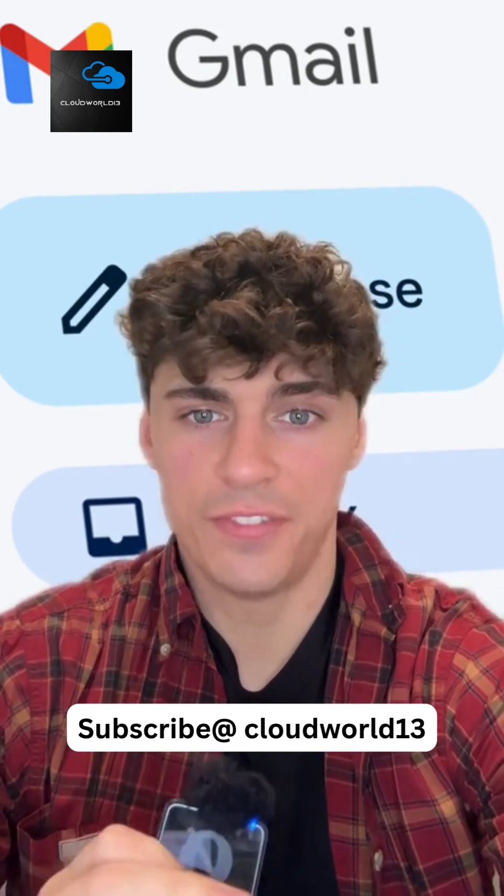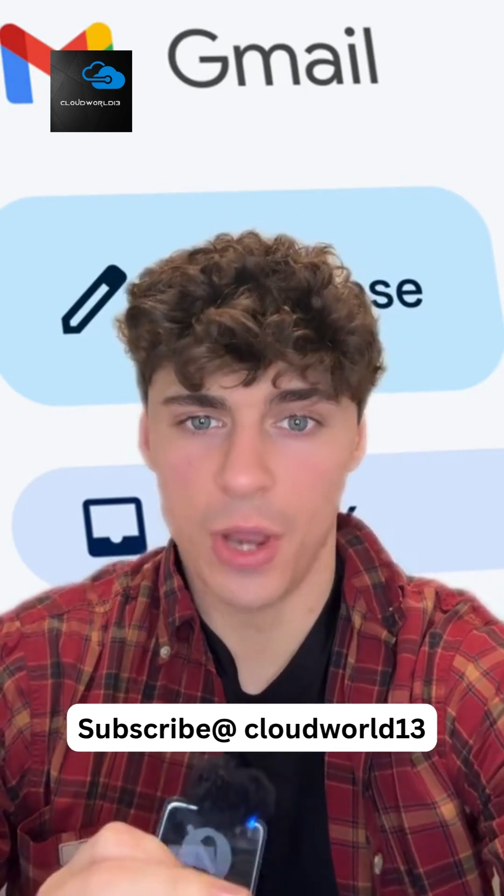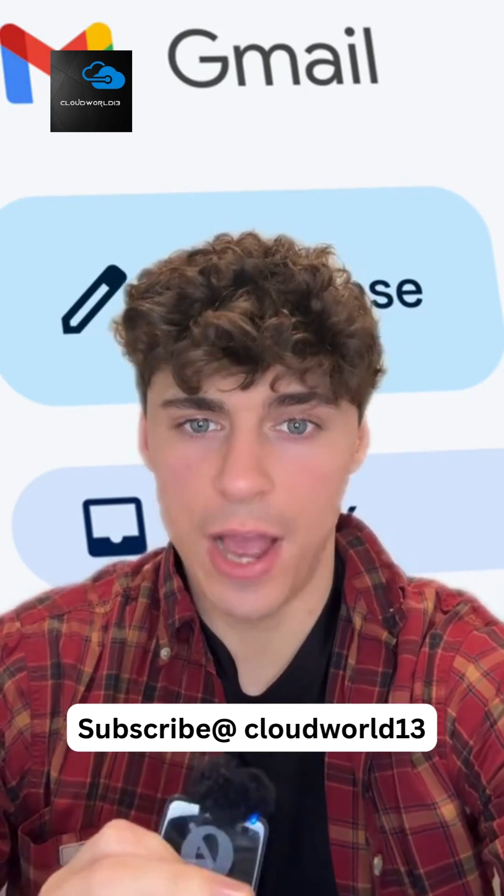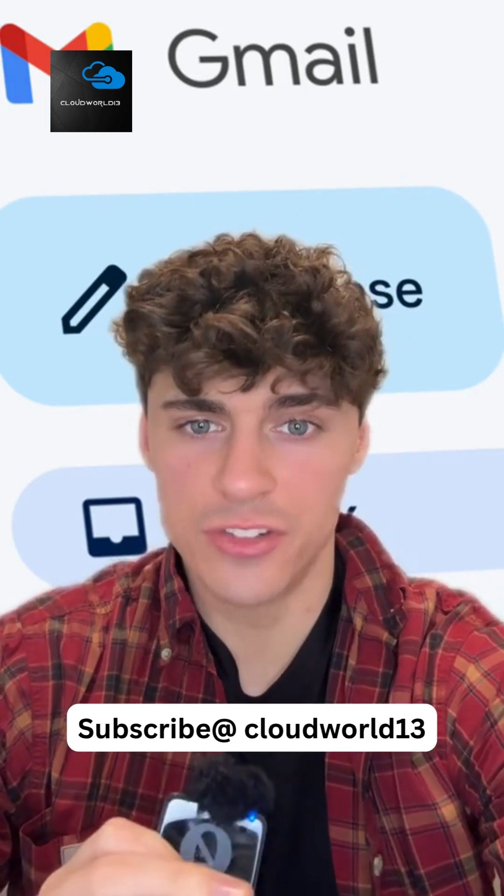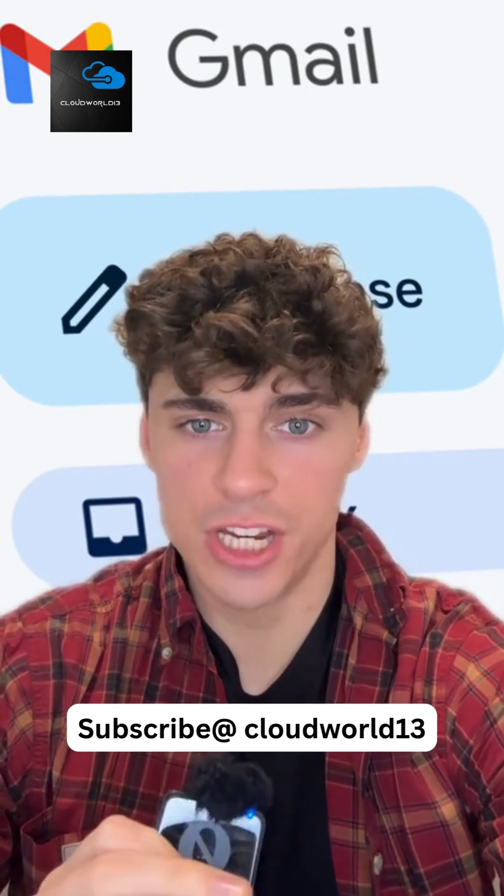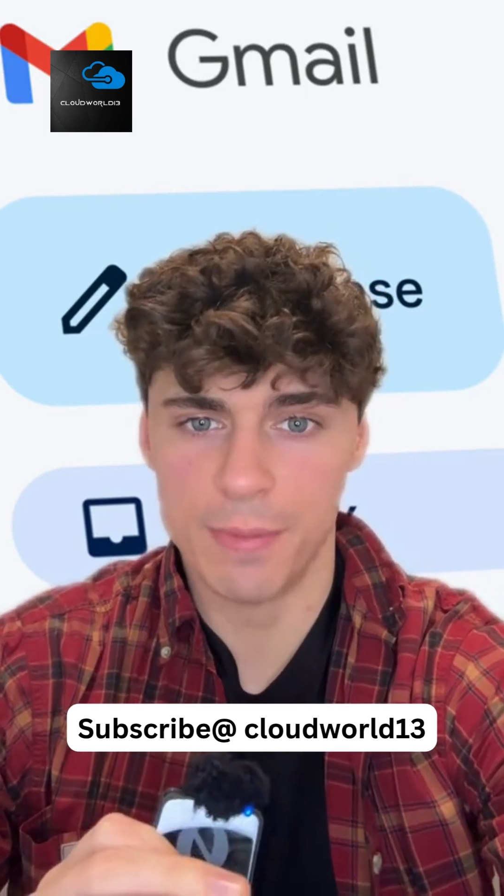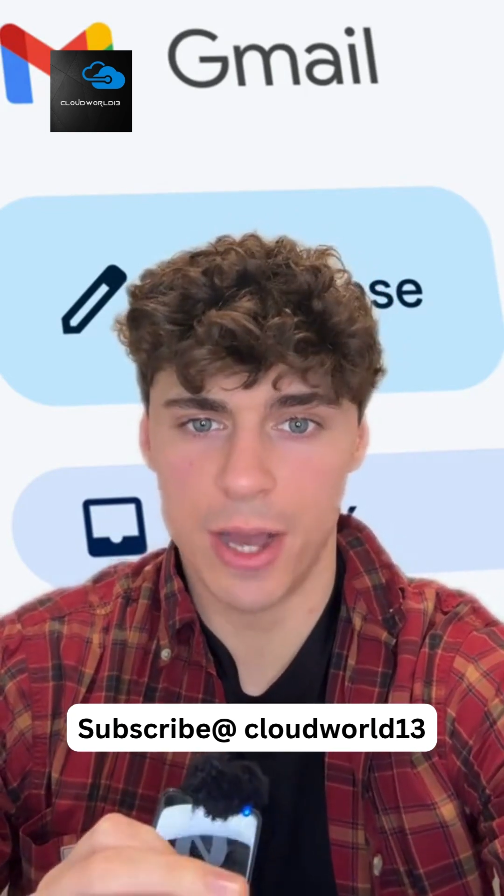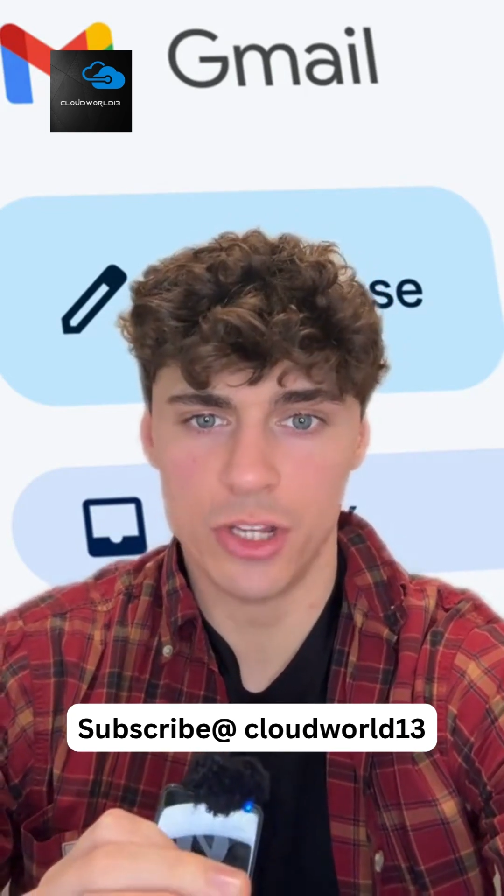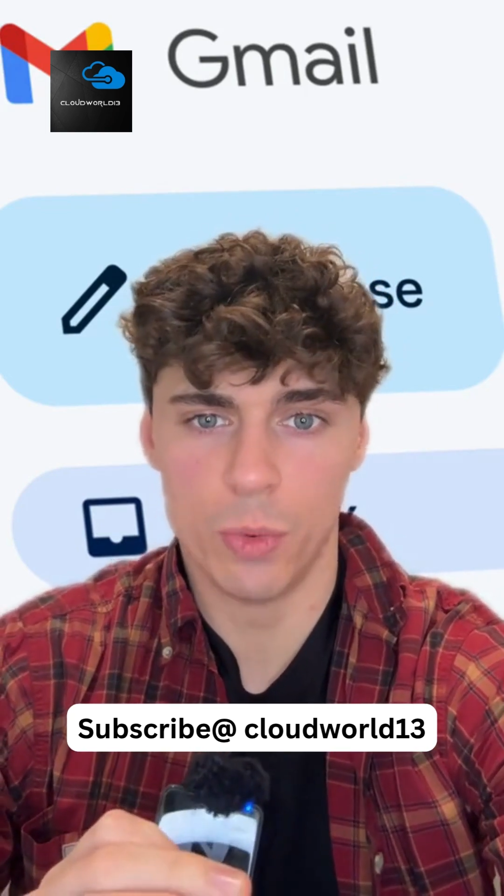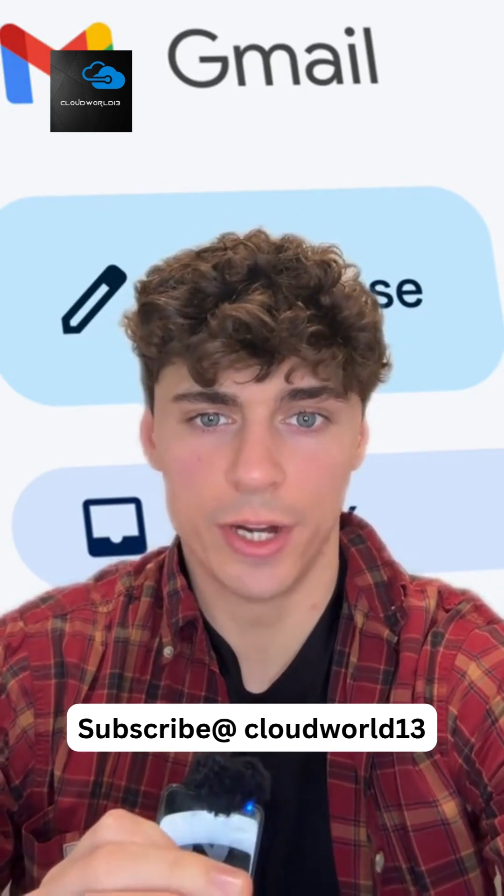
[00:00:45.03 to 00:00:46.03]
If you have
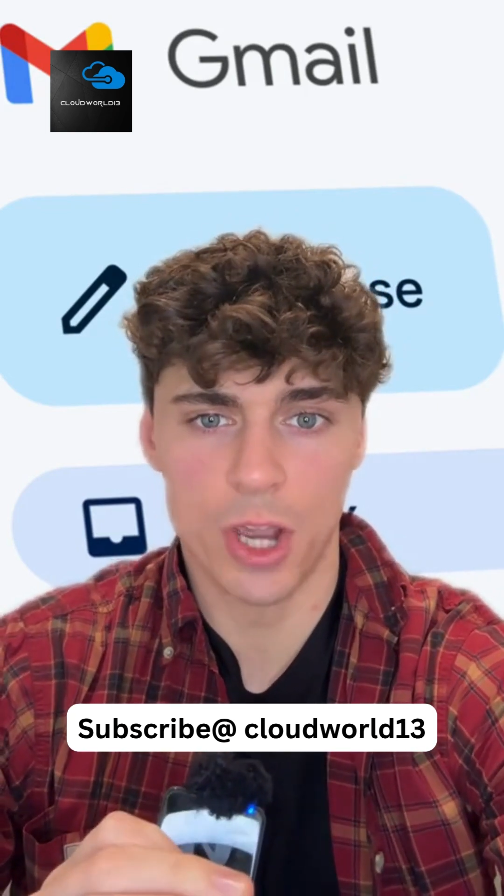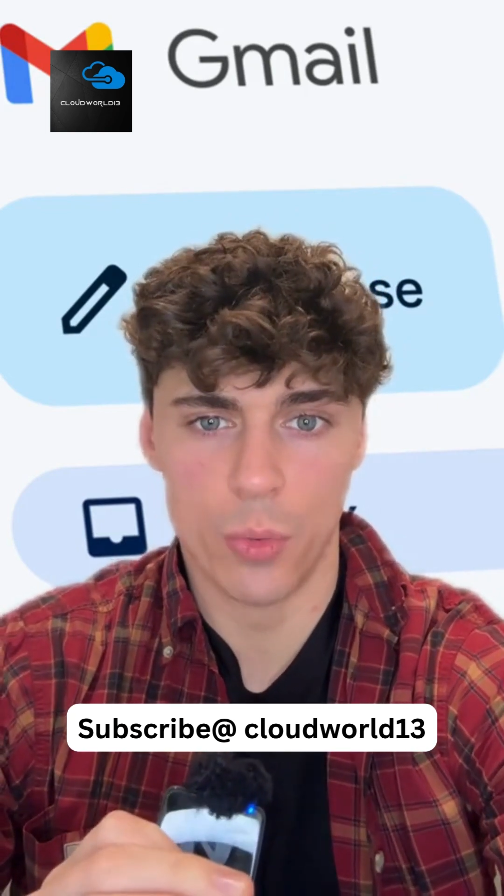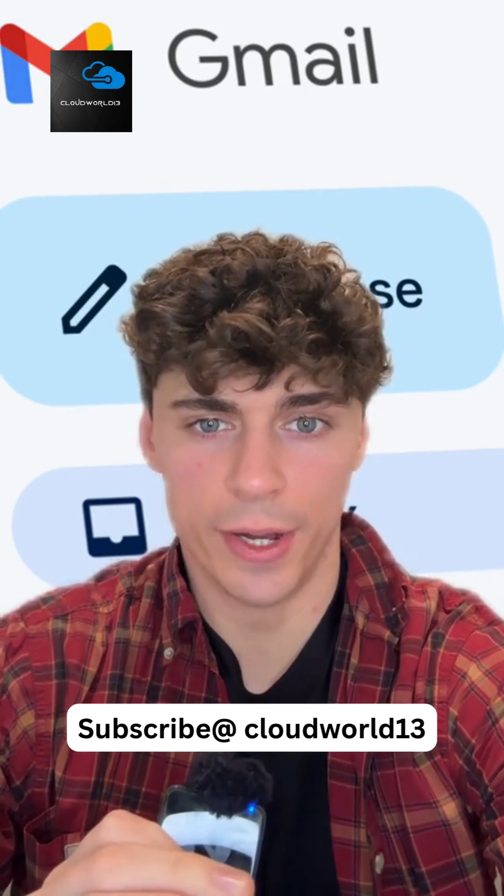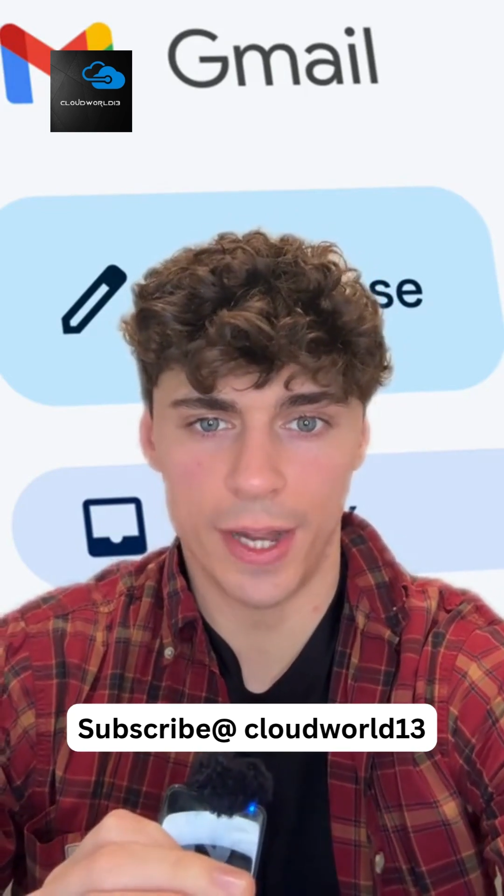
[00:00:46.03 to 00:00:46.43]
Gmail, you want to go